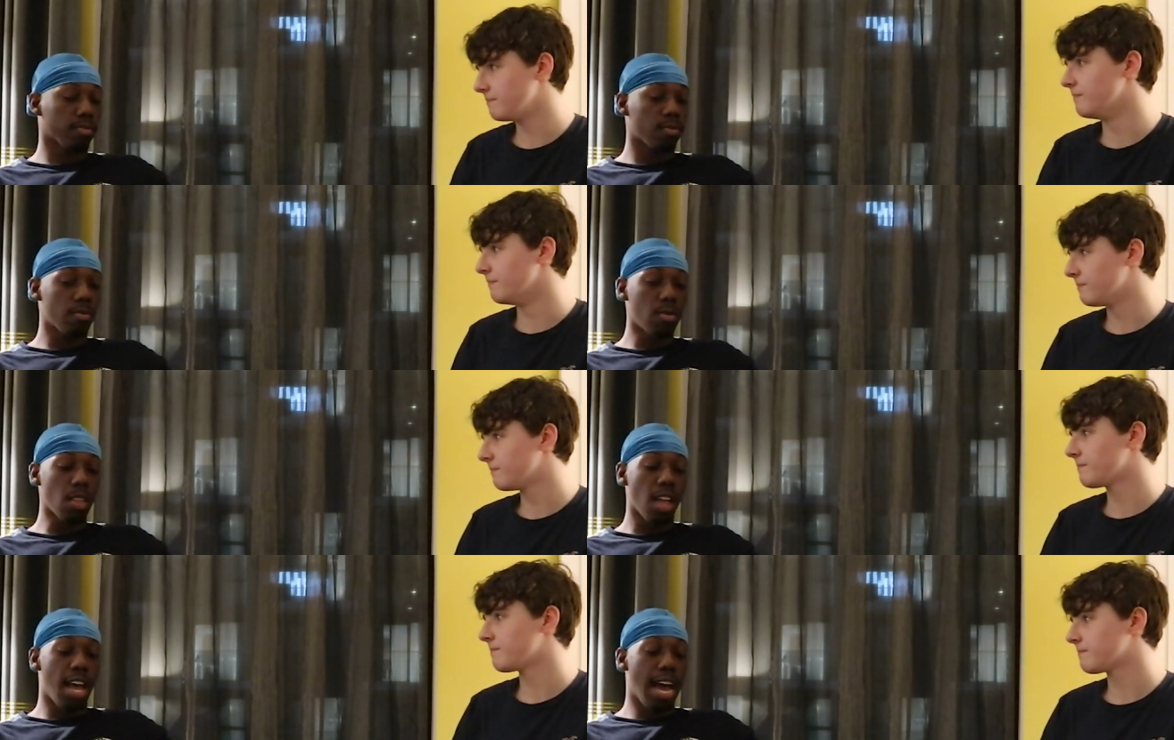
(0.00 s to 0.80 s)
Speaker 1: Mm
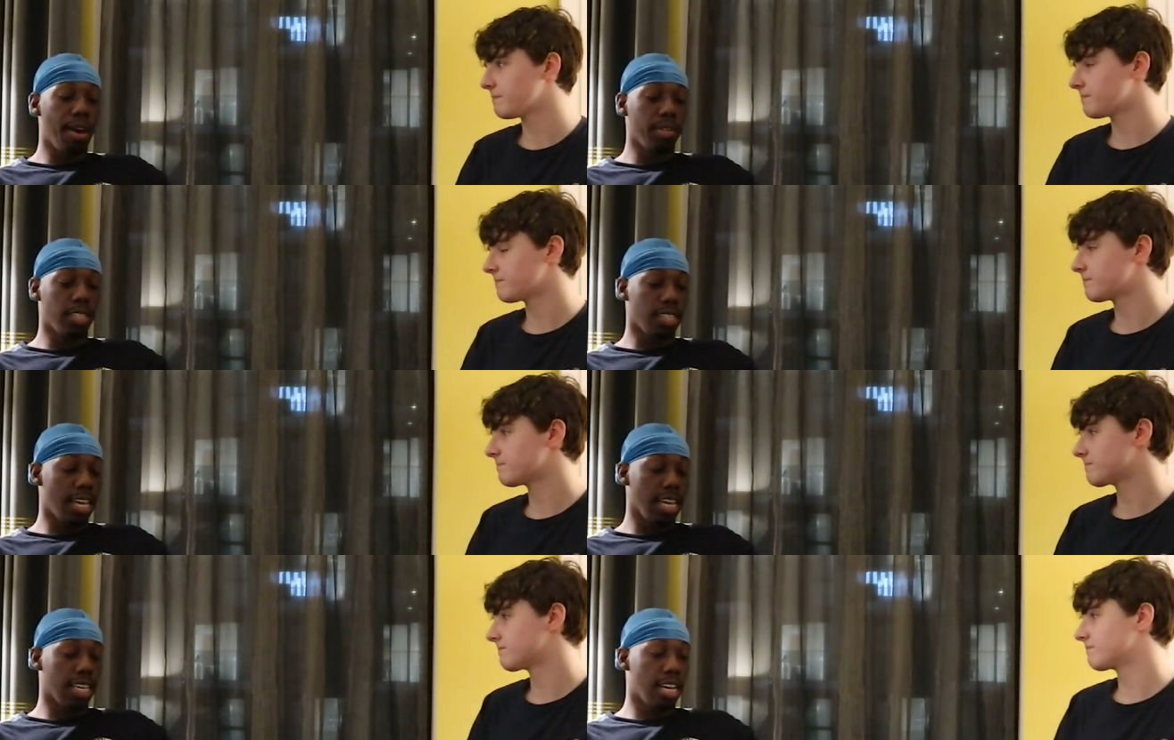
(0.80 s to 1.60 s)
I was
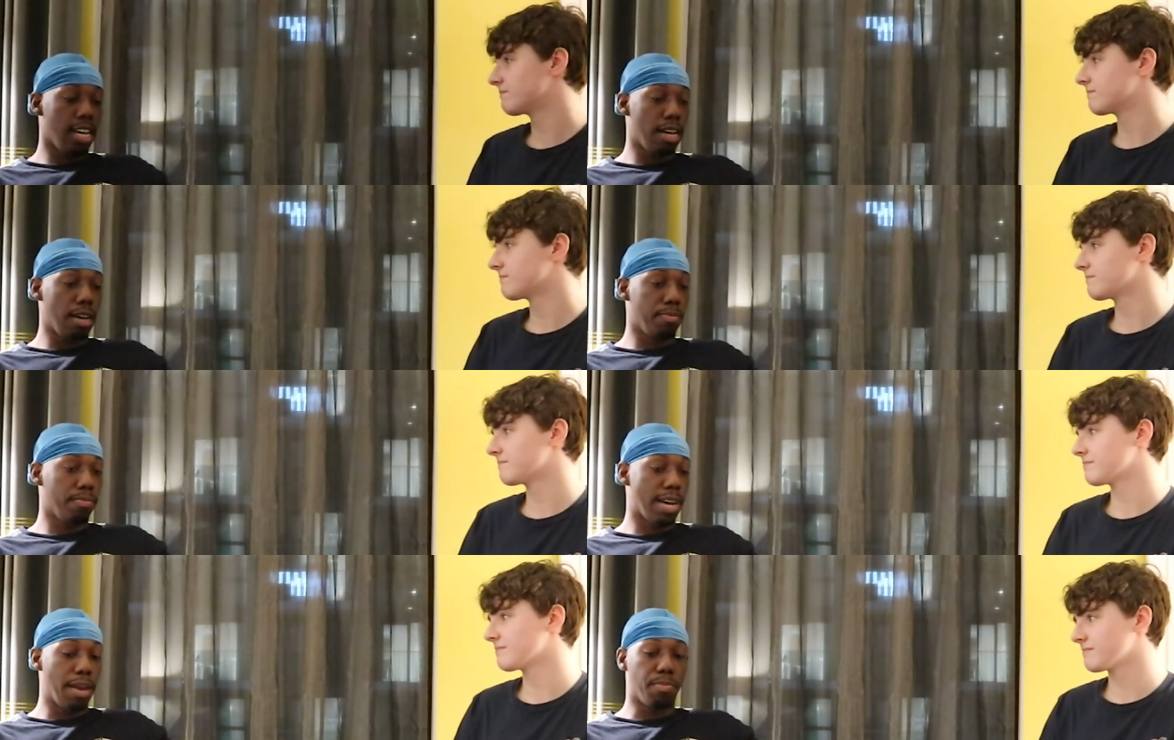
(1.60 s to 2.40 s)
like, um,
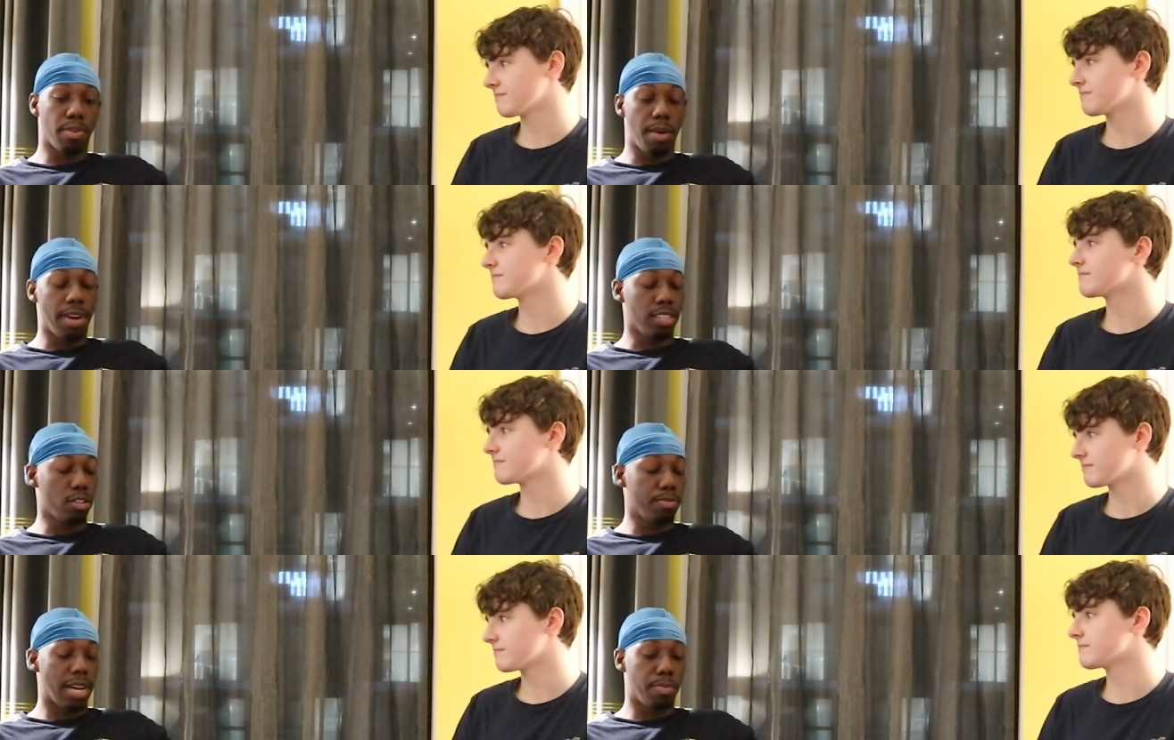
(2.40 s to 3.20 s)
I prom- I
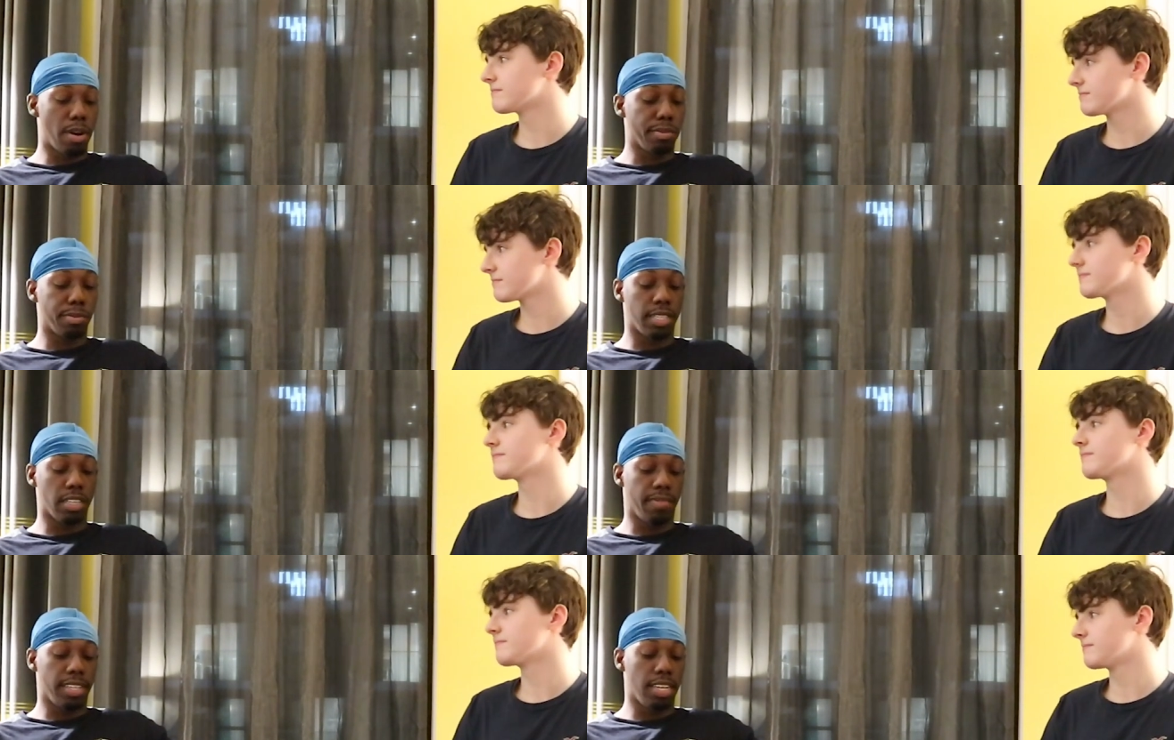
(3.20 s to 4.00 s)
told I promised
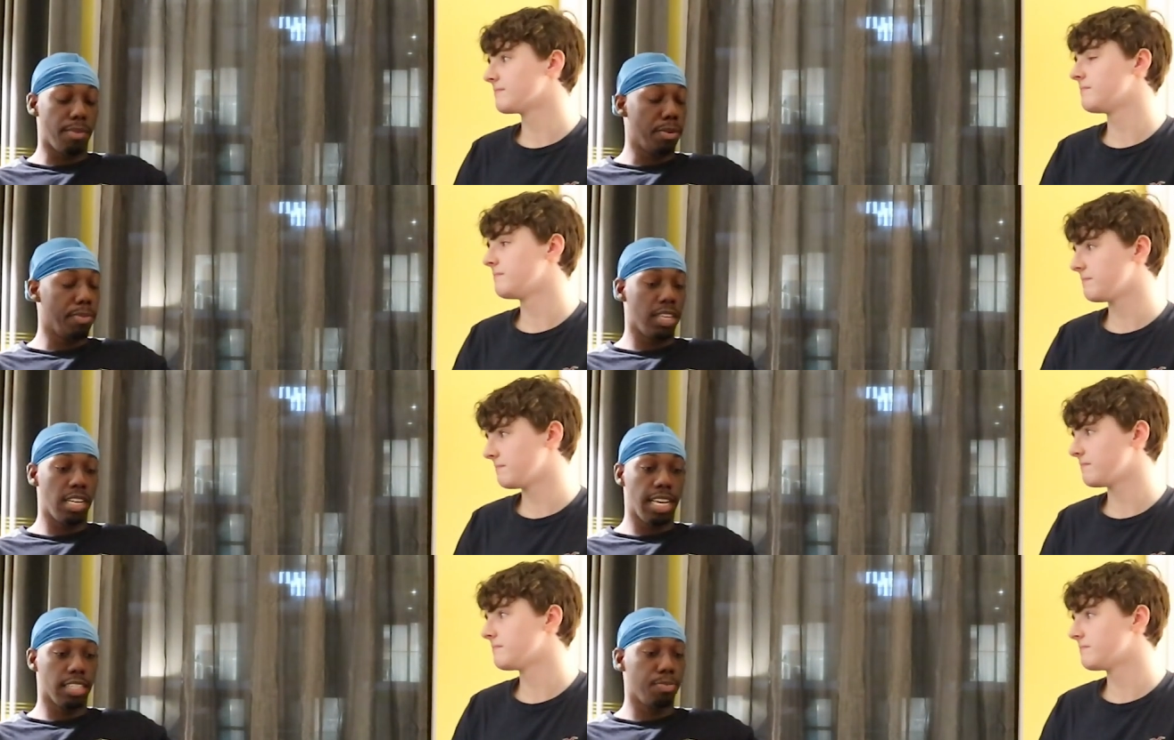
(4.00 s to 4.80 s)
myself. I said I'm gonna be in the
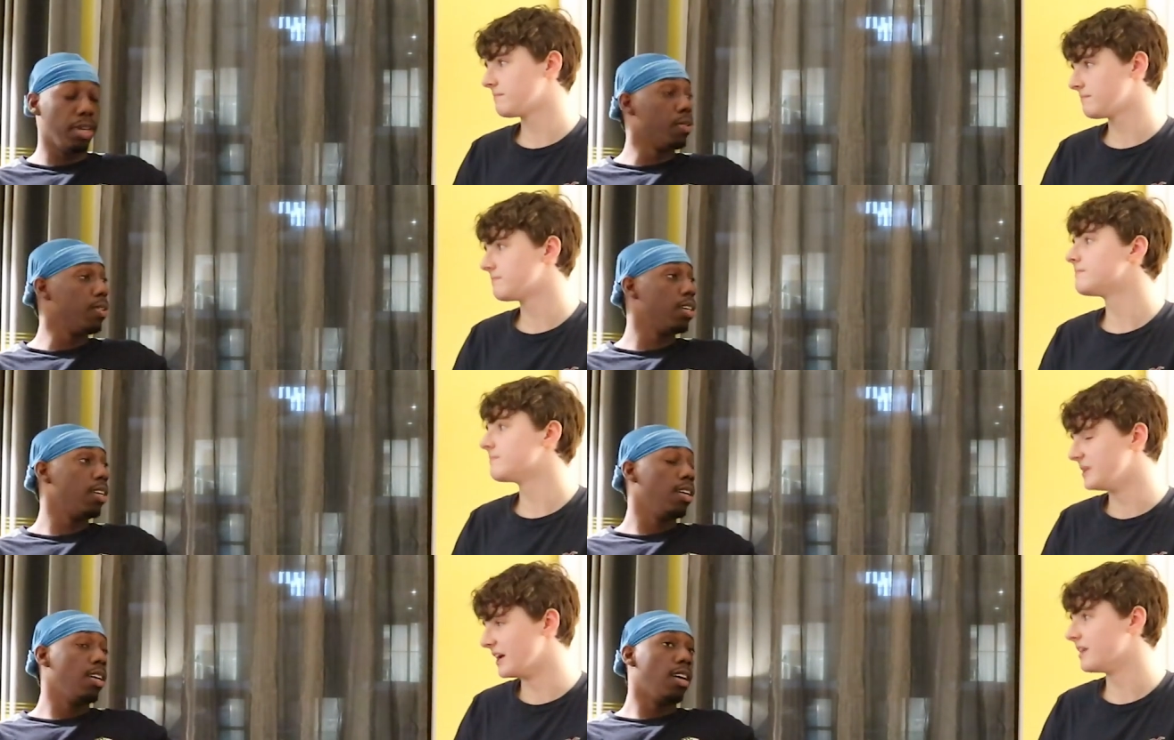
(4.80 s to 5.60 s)
next big one.
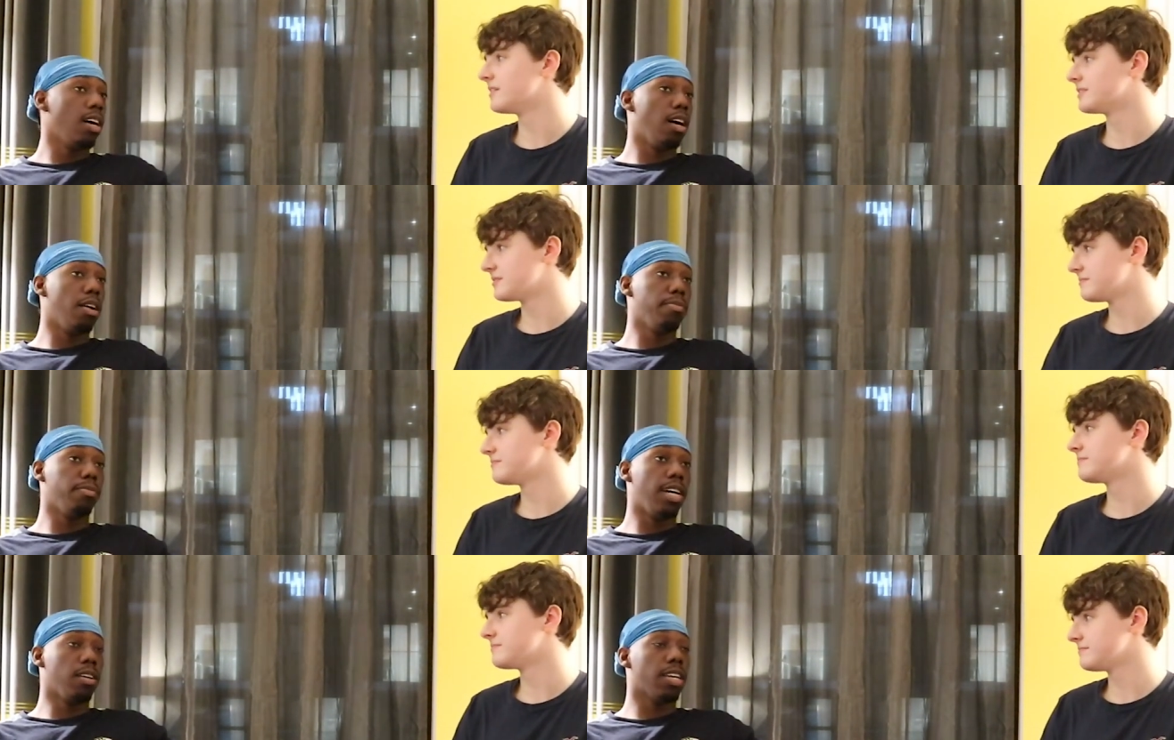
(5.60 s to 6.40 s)
Yeah. Um,
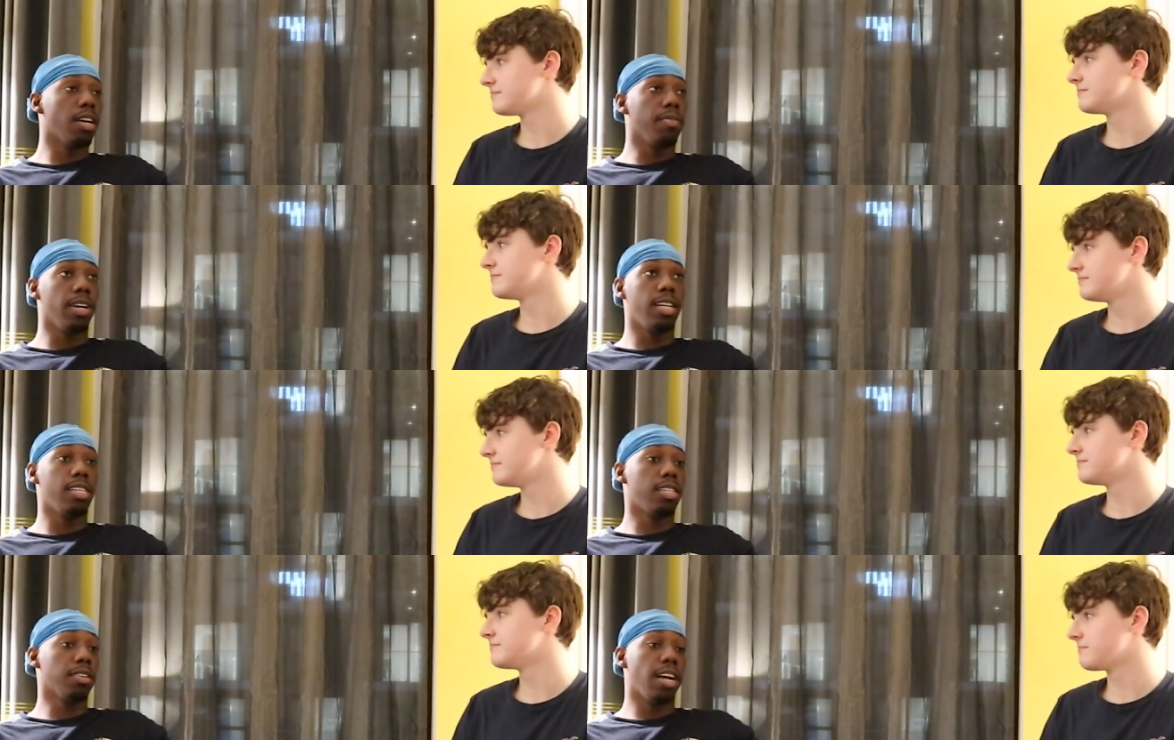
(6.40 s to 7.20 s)
I don't care where it
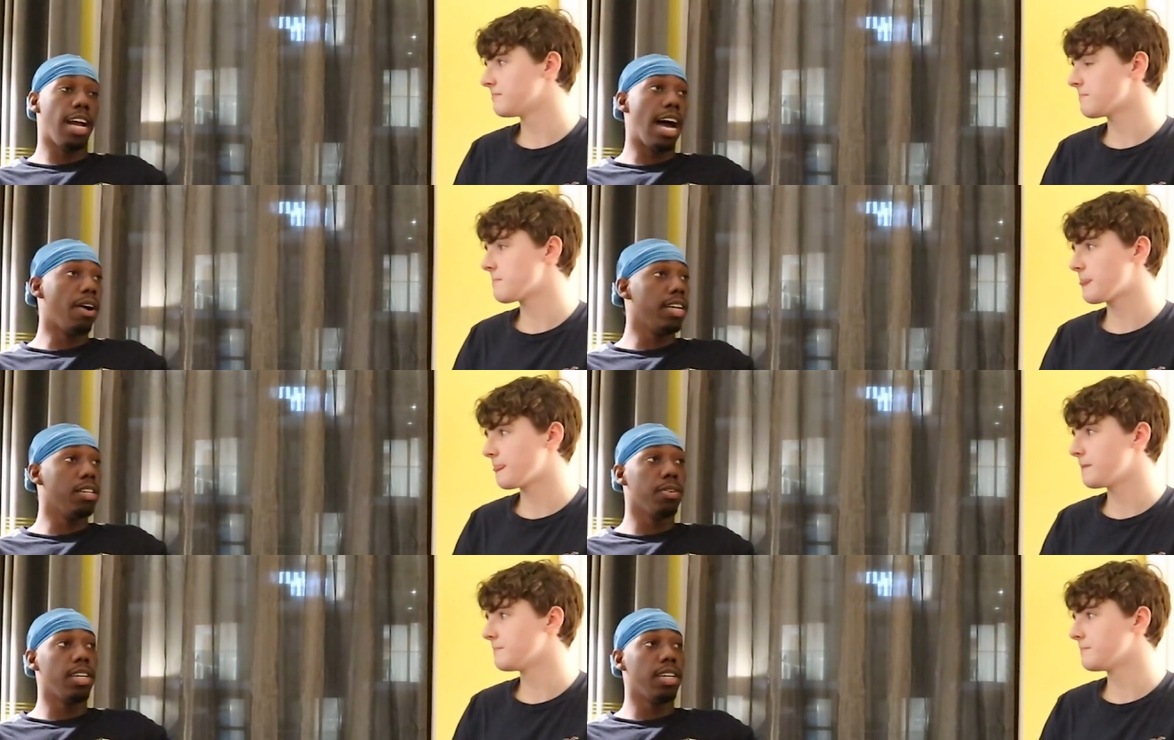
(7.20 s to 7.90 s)
is. I don't care how I do